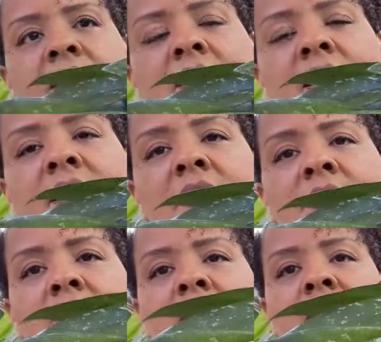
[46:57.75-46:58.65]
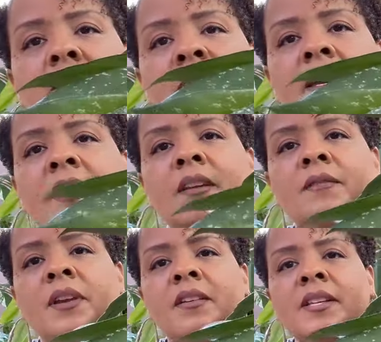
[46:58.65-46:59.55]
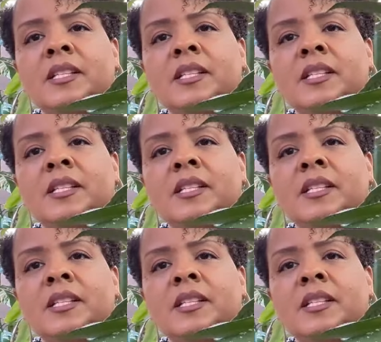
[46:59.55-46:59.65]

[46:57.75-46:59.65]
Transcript: They can get really big, and they're very